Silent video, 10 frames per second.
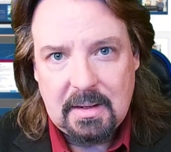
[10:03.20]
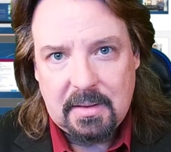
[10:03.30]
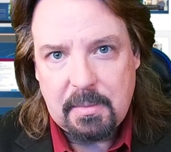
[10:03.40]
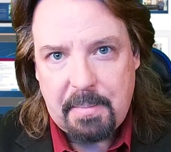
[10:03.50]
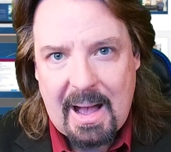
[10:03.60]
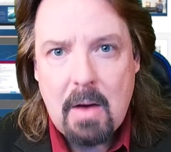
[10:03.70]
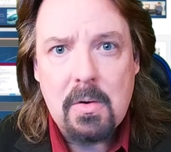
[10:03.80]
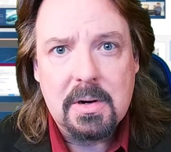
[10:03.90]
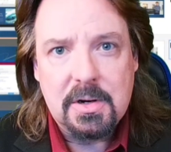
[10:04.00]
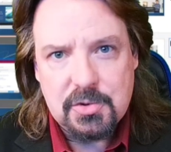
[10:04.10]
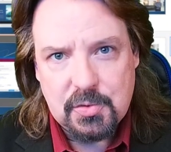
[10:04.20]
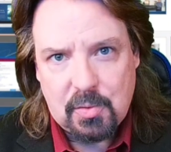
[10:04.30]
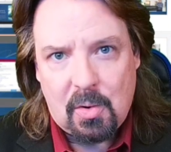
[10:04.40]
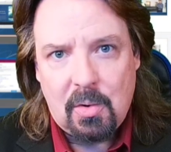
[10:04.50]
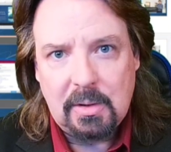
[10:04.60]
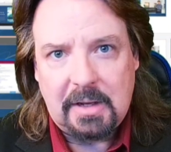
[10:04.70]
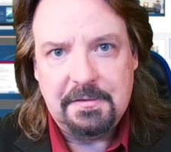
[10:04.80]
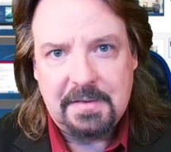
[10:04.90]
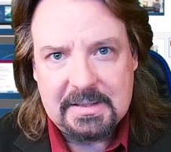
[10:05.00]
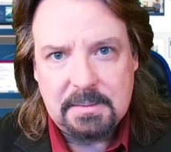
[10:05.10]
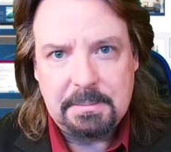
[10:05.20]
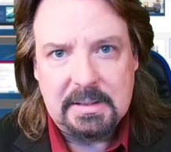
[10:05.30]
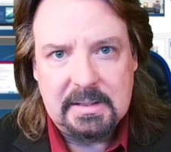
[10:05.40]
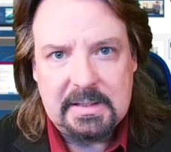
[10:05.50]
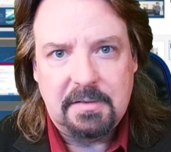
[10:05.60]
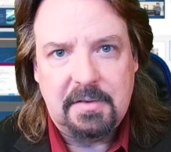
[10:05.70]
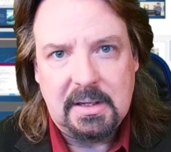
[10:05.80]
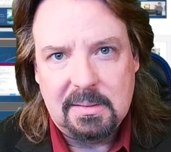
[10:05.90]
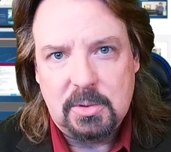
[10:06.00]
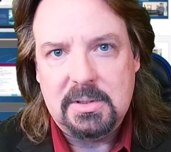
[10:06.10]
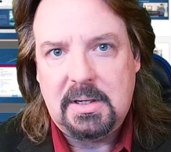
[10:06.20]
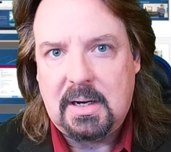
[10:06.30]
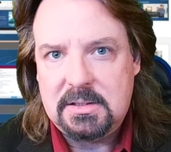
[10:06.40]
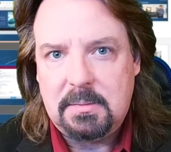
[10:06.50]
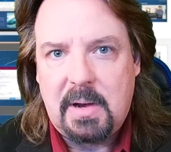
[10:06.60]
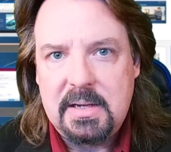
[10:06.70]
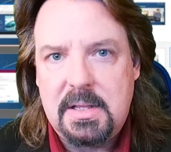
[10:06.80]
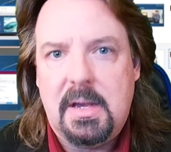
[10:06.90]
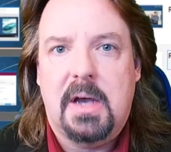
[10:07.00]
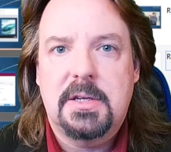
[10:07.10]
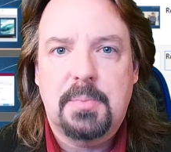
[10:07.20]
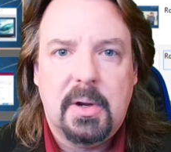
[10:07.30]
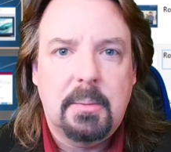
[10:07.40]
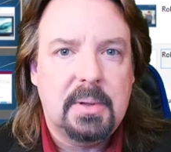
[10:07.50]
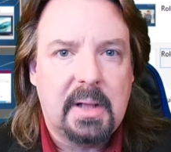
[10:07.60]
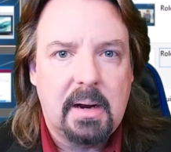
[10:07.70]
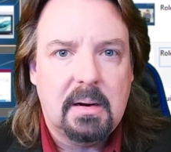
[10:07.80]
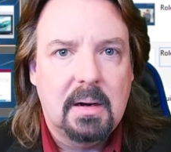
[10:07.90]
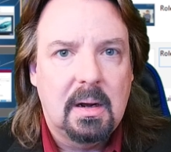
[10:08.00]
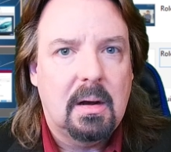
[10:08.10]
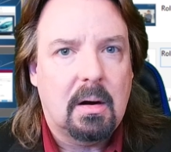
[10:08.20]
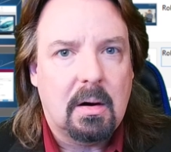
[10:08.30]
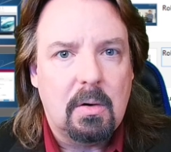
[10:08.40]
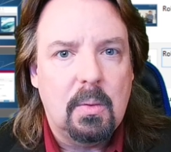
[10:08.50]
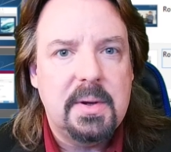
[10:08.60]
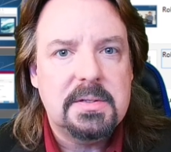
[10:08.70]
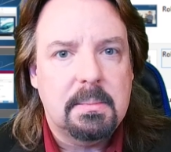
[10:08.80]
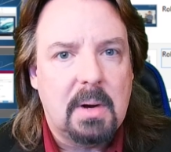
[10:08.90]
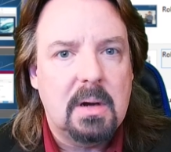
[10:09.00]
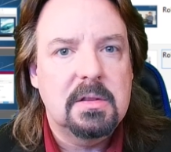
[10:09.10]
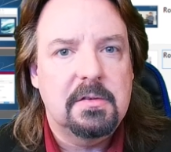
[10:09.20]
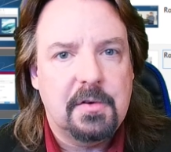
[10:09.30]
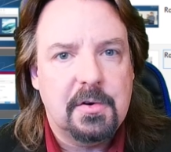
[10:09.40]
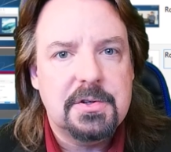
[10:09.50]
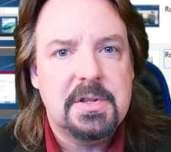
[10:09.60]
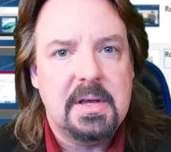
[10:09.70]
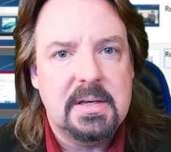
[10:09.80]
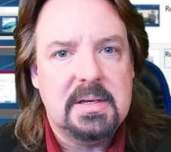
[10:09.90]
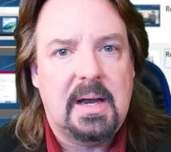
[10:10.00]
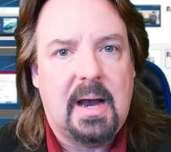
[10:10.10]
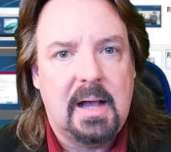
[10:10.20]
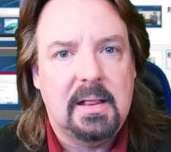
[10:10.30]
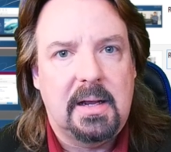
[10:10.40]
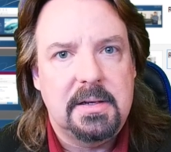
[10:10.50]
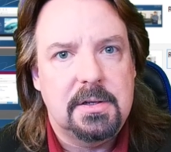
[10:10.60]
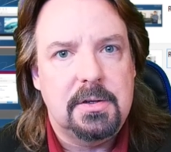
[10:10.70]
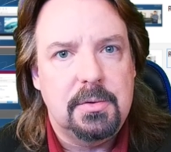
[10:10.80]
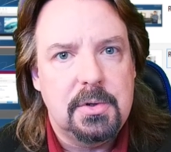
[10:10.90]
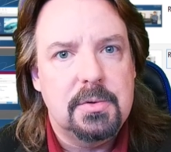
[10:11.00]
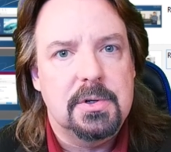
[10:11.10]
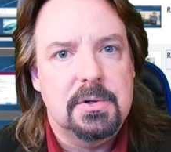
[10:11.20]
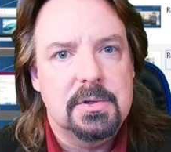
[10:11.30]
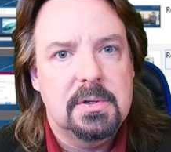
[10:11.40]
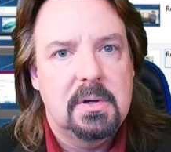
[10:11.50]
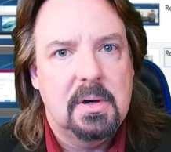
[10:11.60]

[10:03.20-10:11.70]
The power, control, and flexibility available to customize the iSpring player are always among the first things I highlight to new users.